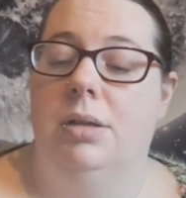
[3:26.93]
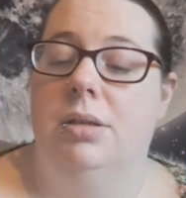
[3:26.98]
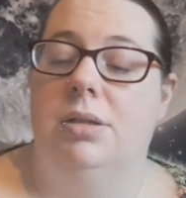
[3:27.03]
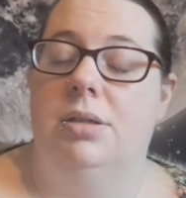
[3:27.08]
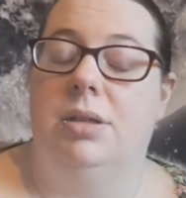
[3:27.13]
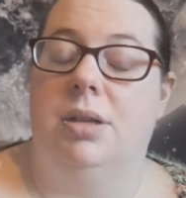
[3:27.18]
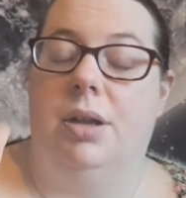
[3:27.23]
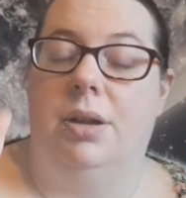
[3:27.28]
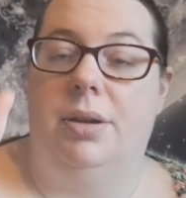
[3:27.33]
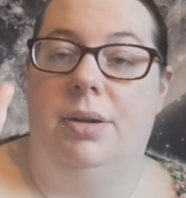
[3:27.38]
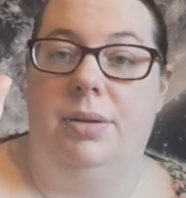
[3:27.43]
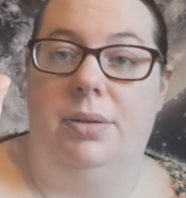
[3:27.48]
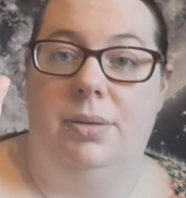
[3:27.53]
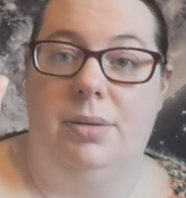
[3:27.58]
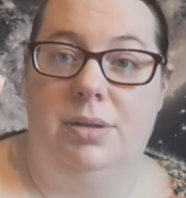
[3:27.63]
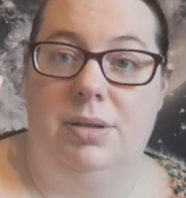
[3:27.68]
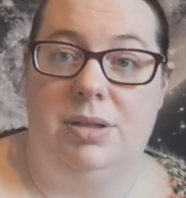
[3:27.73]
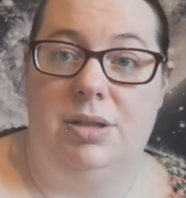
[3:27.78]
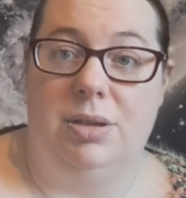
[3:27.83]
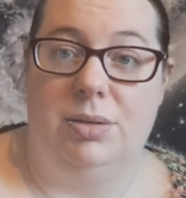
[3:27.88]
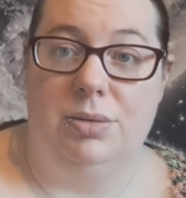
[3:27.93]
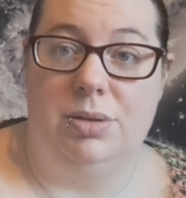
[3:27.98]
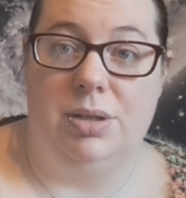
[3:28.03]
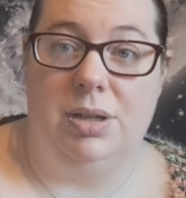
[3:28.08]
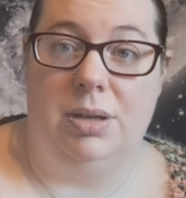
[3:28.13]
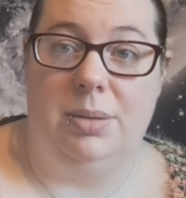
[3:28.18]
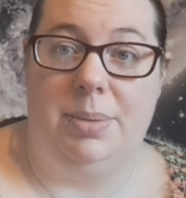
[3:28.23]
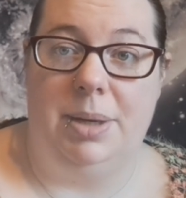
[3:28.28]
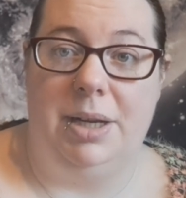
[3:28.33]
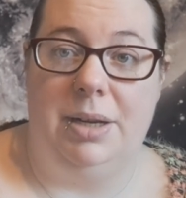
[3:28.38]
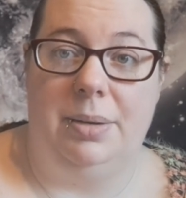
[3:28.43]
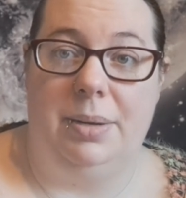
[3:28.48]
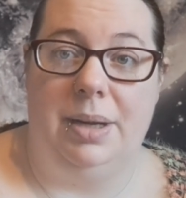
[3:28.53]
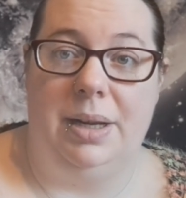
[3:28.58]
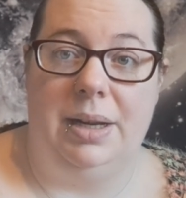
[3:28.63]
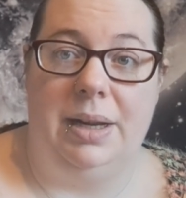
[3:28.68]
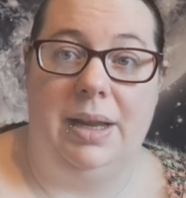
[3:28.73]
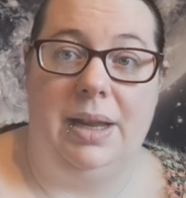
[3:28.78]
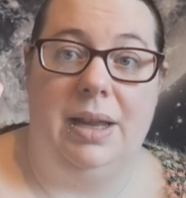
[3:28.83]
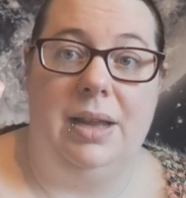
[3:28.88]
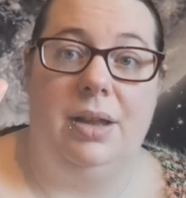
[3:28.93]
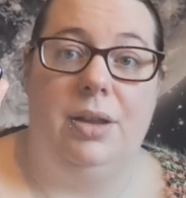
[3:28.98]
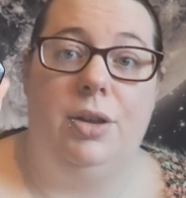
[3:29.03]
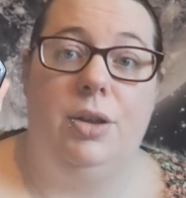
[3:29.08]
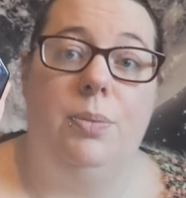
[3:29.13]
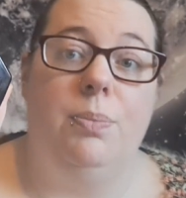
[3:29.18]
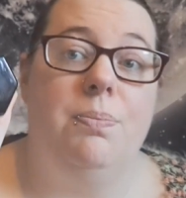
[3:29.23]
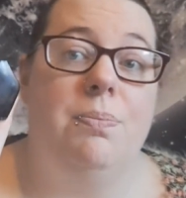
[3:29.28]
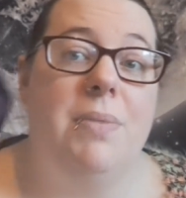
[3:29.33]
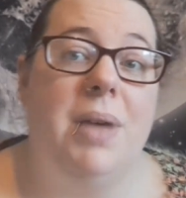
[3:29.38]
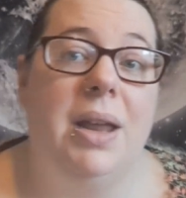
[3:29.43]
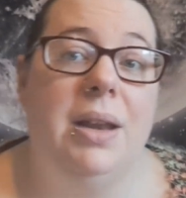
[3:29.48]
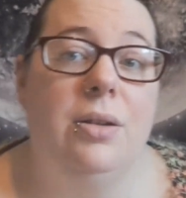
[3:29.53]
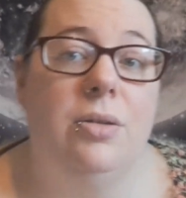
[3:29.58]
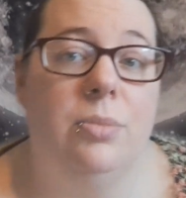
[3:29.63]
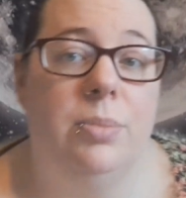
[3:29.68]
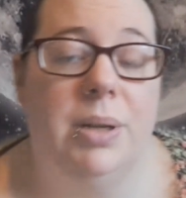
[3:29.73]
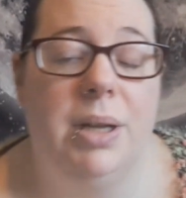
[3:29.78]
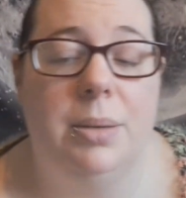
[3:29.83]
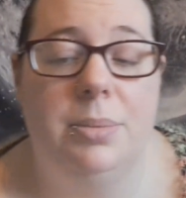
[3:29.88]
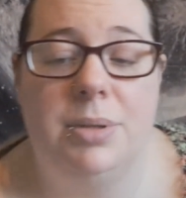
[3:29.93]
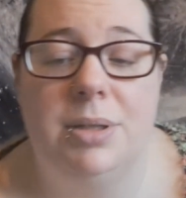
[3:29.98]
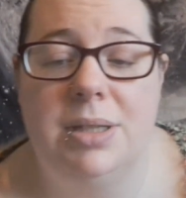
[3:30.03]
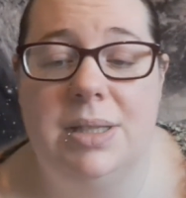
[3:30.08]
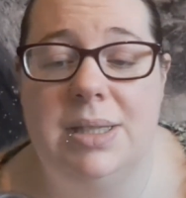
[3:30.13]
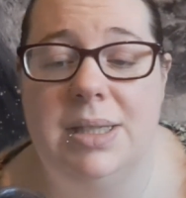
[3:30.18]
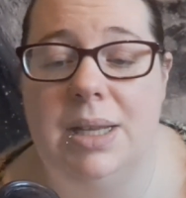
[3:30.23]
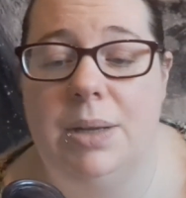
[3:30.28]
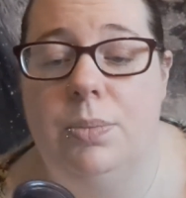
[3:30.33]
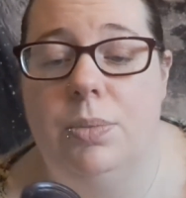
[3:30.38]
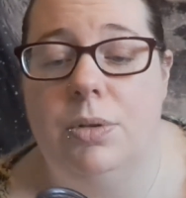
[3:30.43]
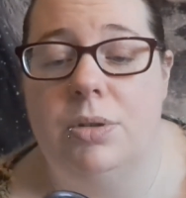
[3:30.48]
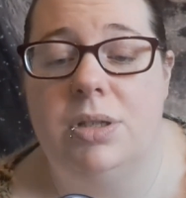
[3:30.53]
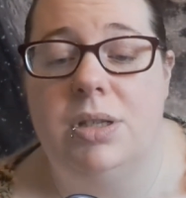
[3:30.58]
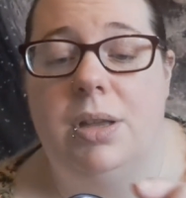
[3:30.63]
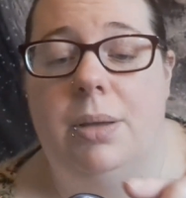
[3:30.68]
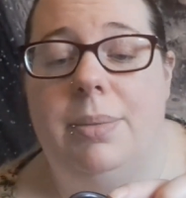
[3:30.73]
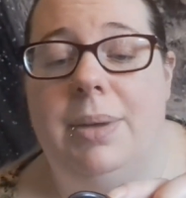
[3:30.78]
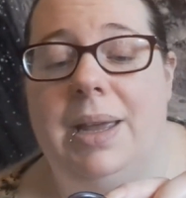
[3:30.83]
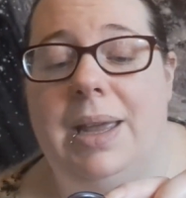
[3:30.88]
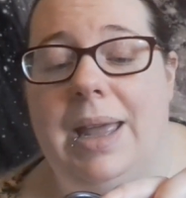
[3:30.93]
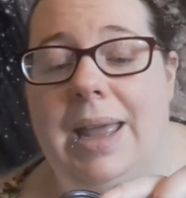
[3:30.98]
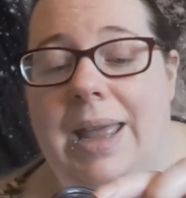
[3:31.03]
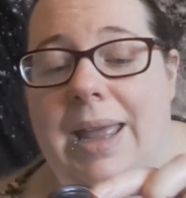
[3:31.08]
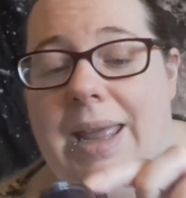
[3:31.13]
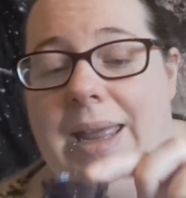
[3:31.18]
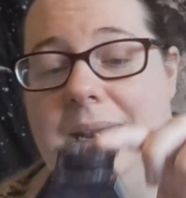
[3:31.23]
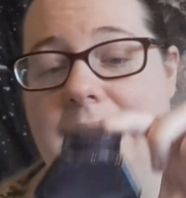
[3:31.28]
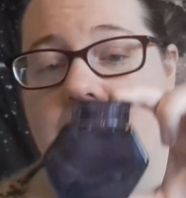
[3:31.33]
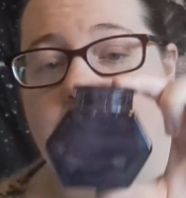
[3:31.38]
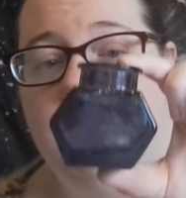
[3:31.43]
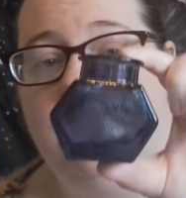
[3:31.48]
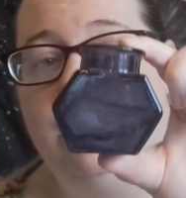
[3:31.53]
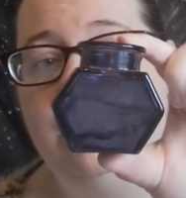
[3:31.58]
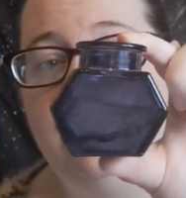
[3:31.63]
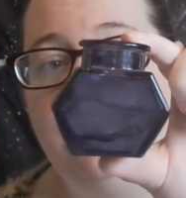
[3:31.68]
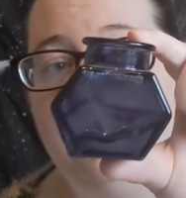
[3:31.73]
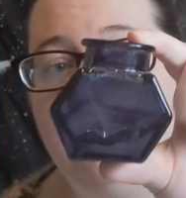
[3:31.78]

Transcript: So salt's going to be going in here. You may not be able to see what's going in,